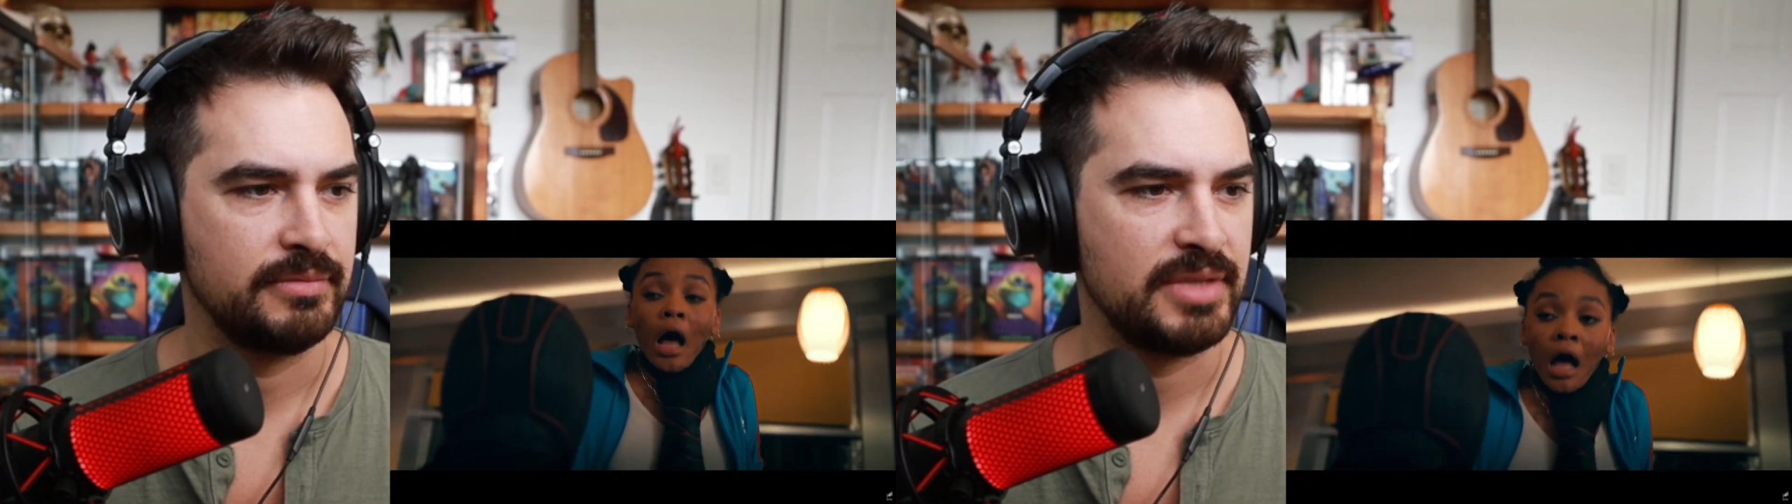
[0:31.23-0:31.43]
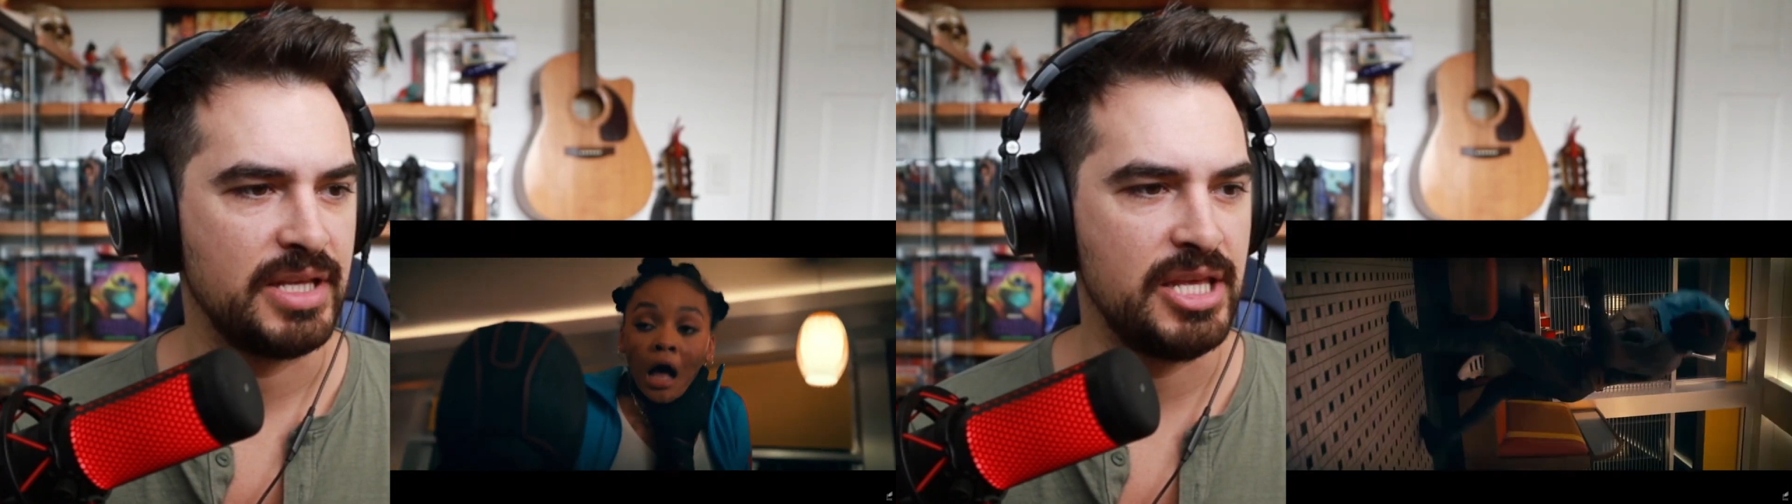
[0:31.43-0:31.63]

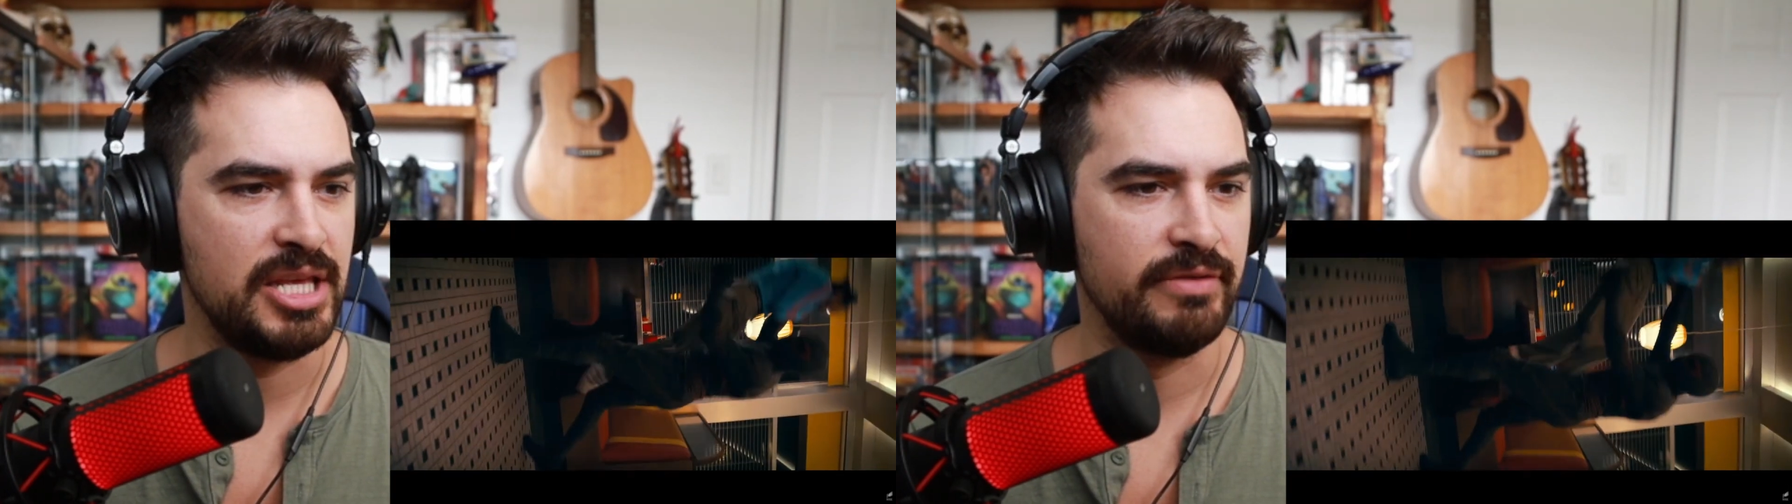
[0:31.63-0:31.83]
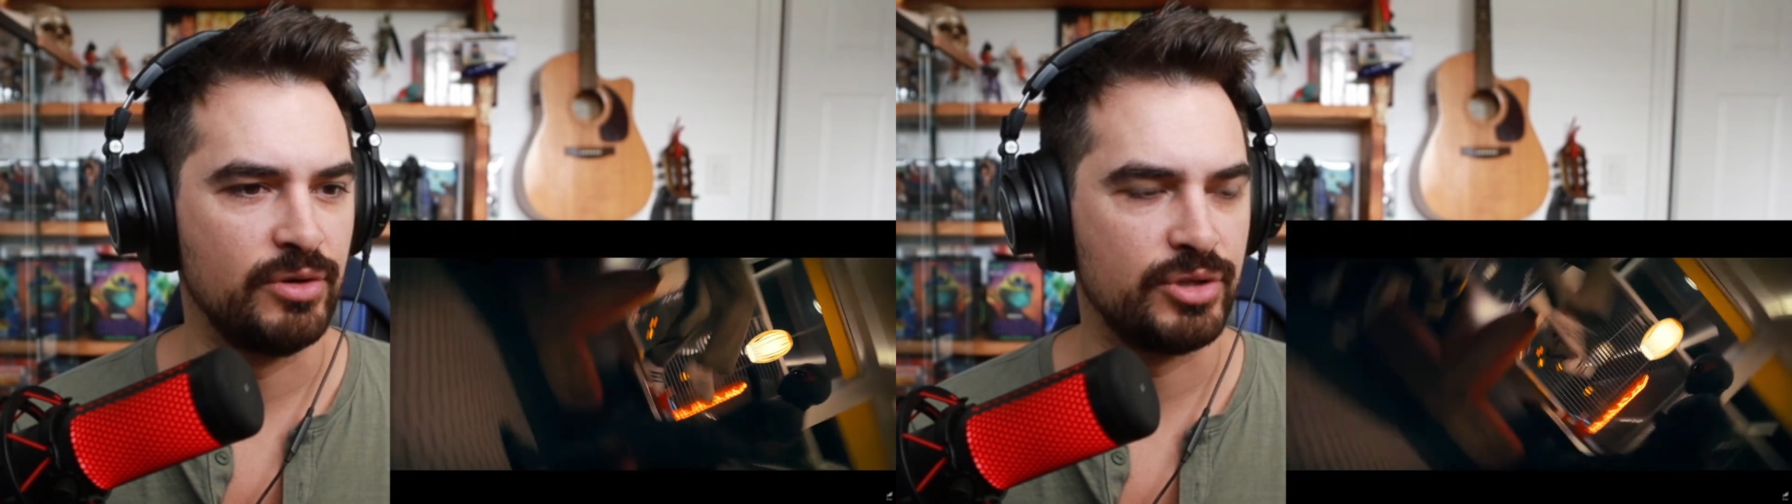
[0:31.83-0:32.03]

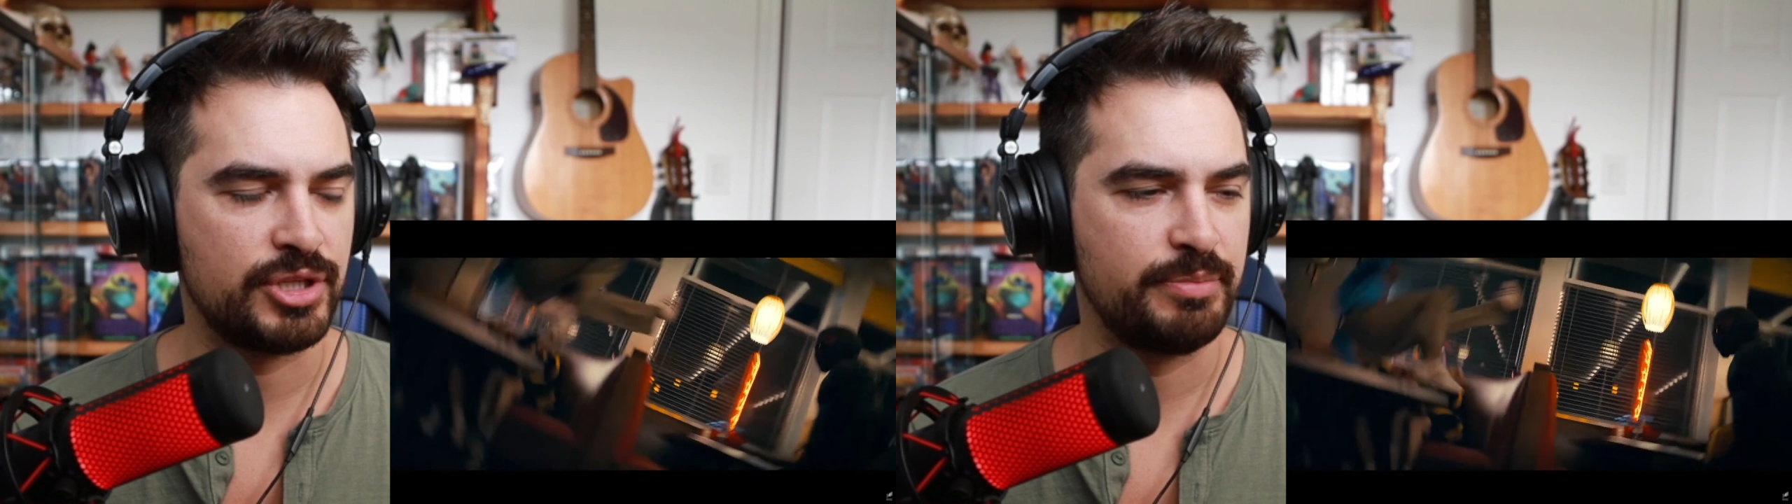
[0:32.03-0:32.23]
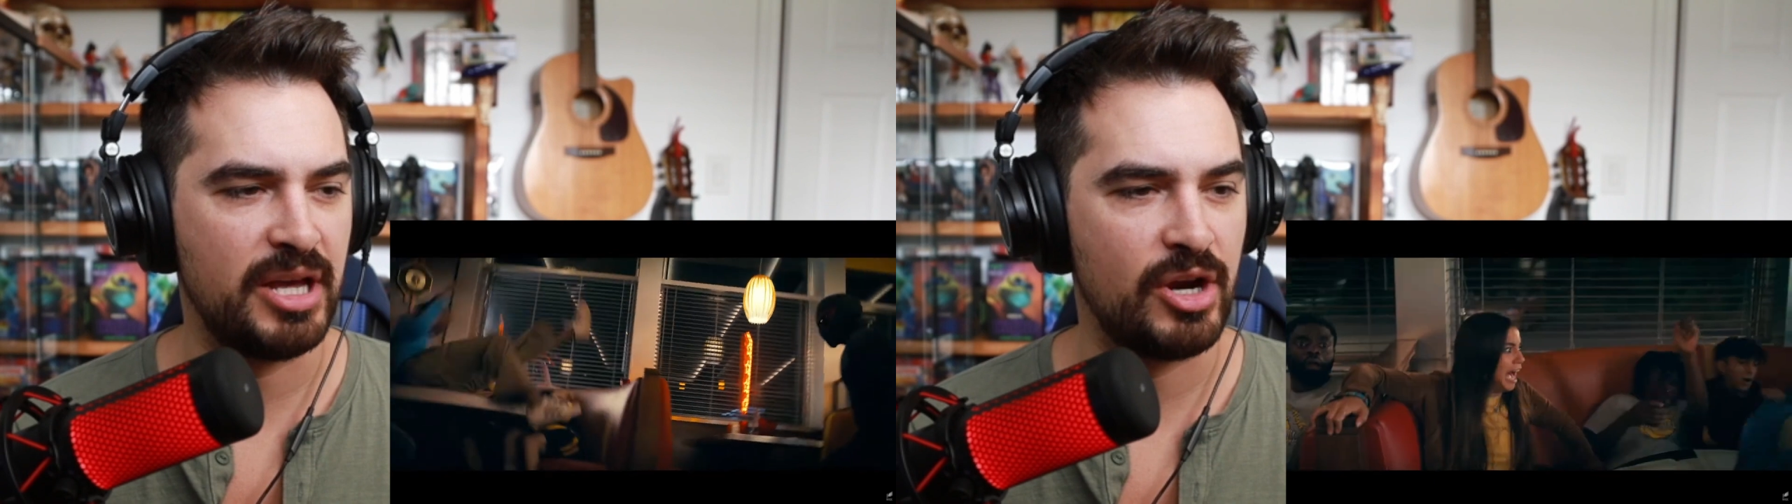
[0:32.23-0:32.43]
Evil
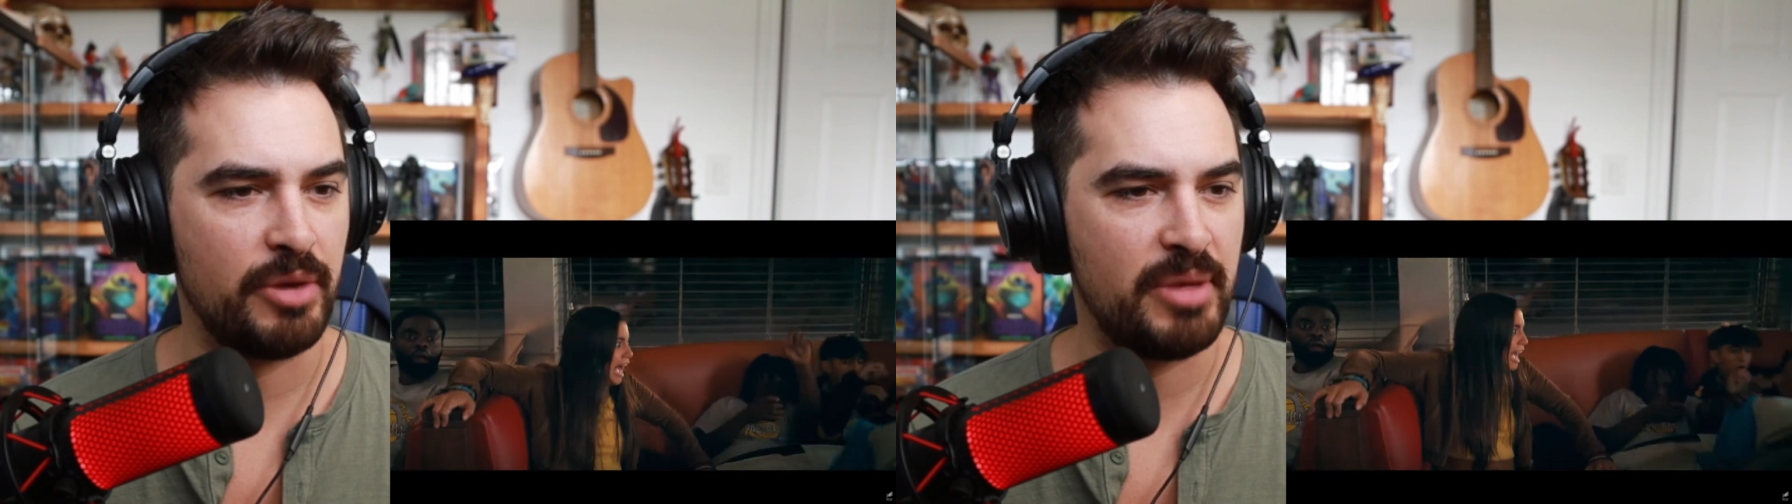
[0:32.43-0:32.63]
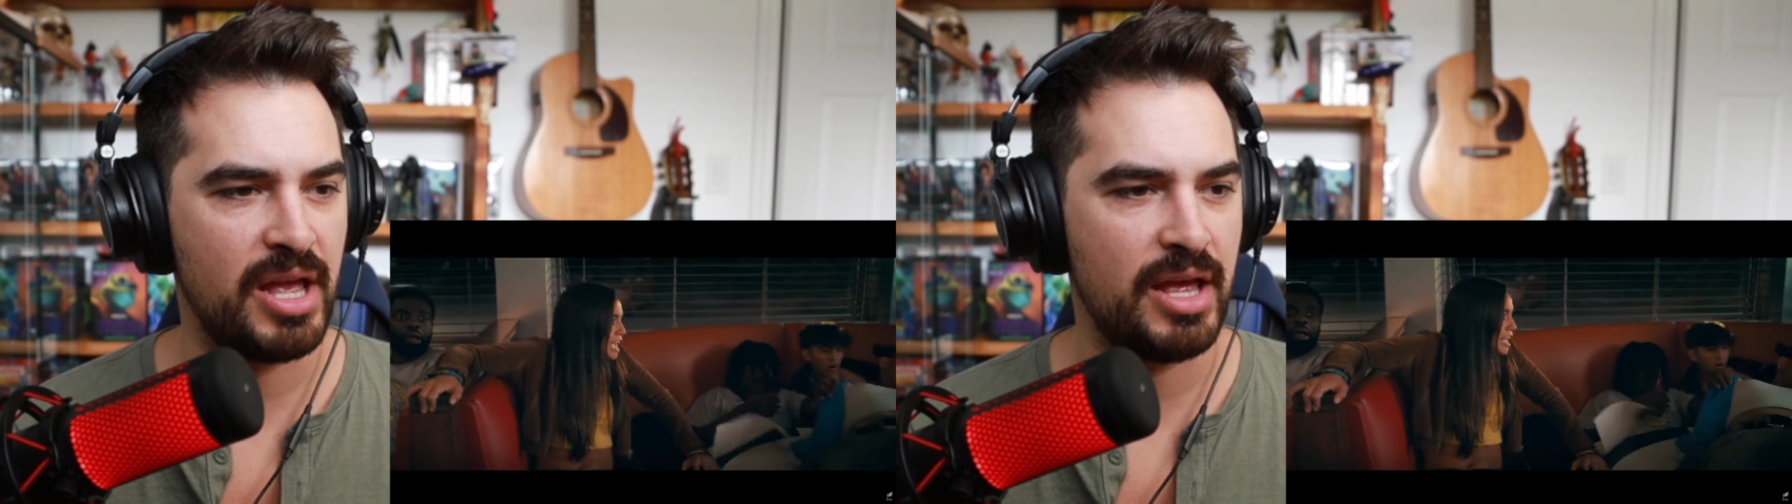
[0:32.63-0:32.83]

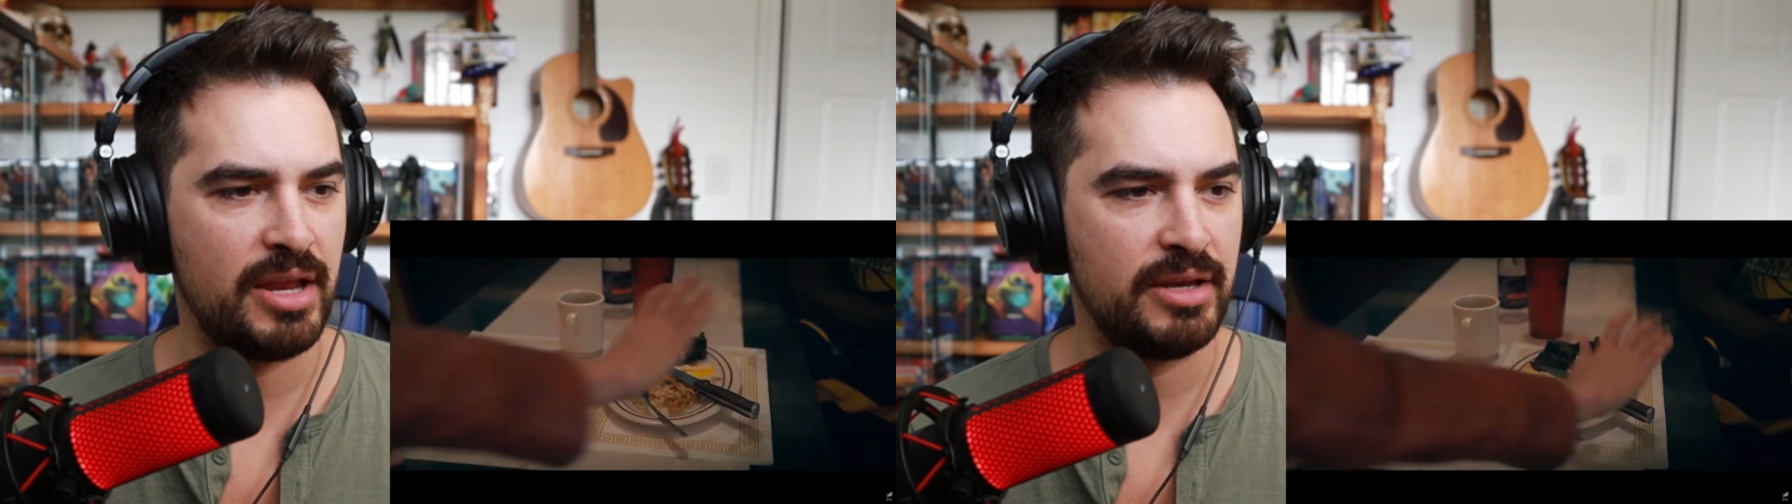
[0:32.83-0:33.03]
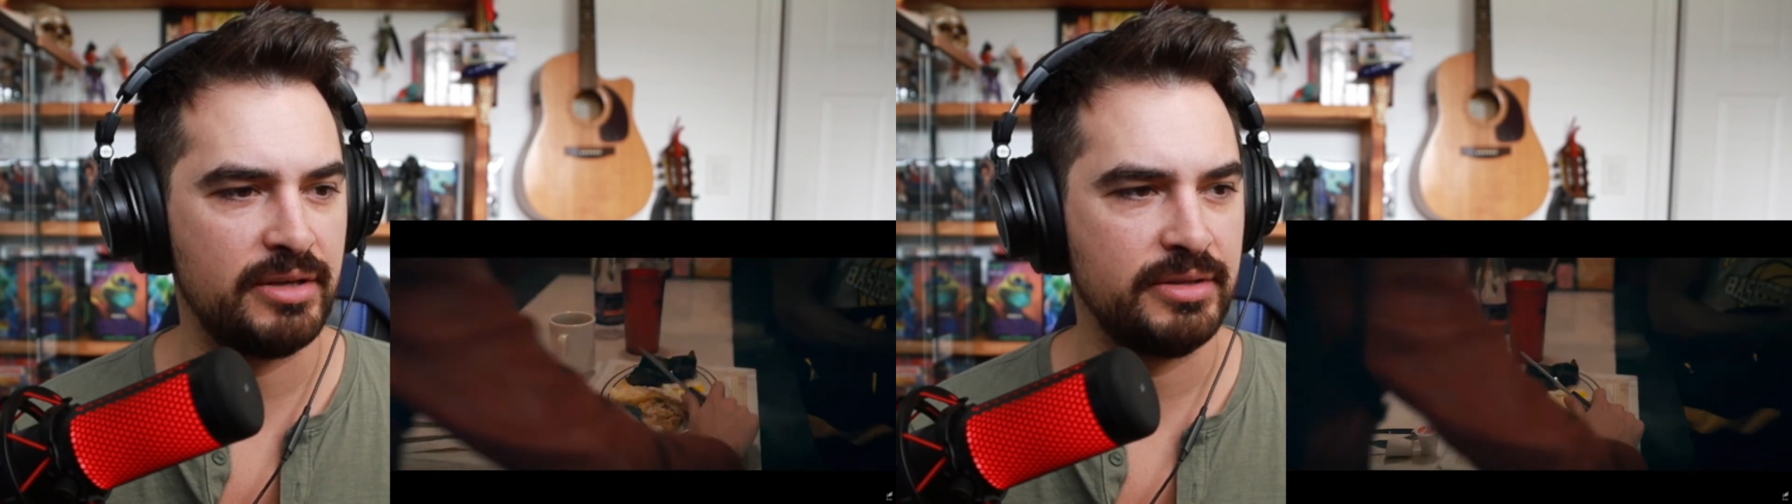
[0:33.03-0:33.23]

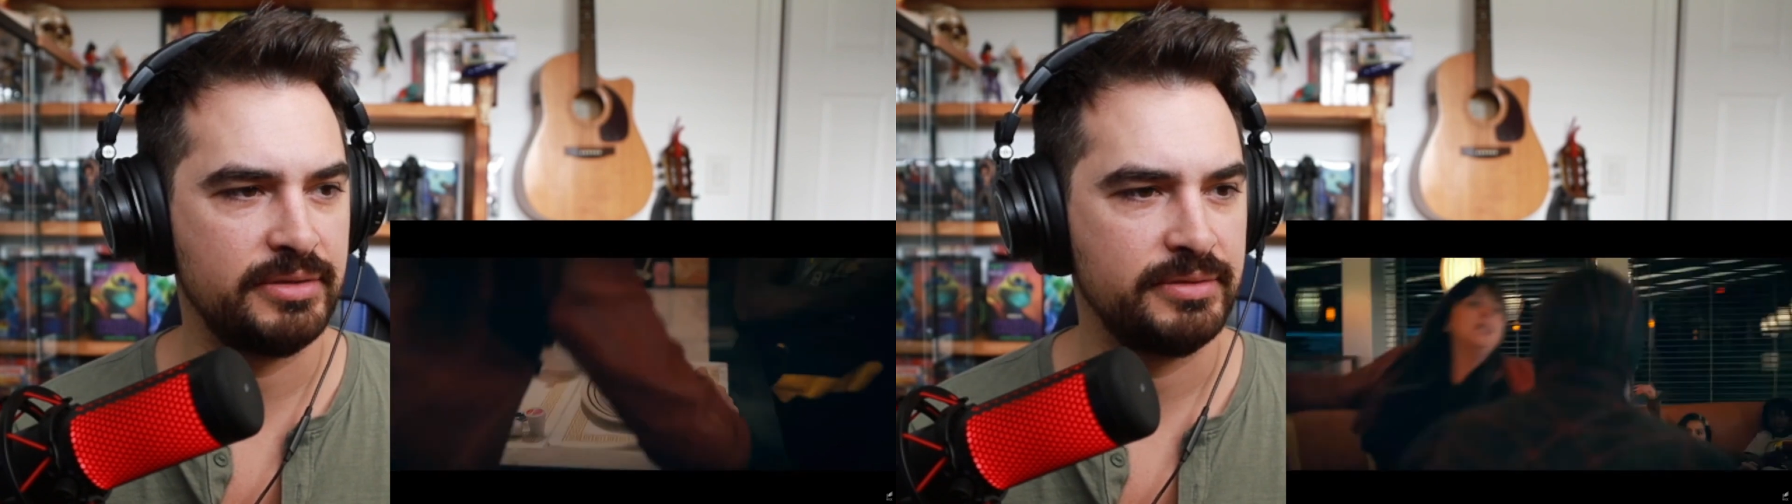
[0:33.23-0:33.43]
Spider-Man,